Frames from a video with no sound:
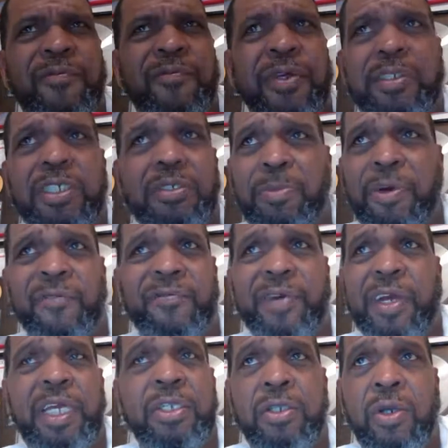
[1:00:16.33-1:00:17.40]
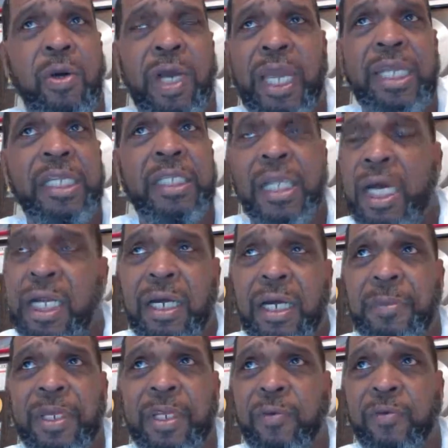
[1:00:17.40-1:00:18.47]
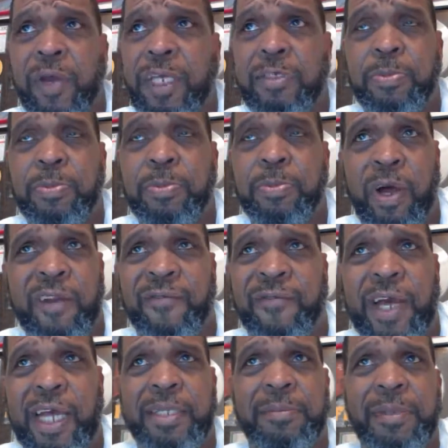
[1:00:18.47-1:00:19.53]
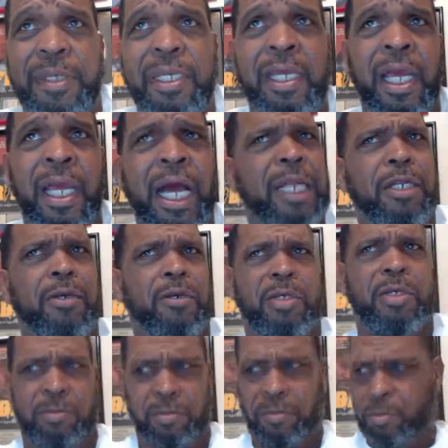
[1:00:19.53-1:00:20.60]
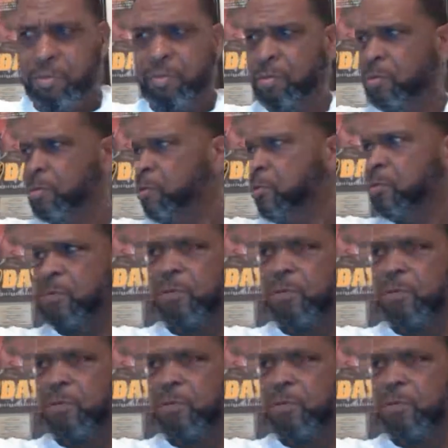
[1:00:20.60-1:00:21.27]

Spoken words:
This motherfucker ain't none of them in the race more qualified than me. How long? I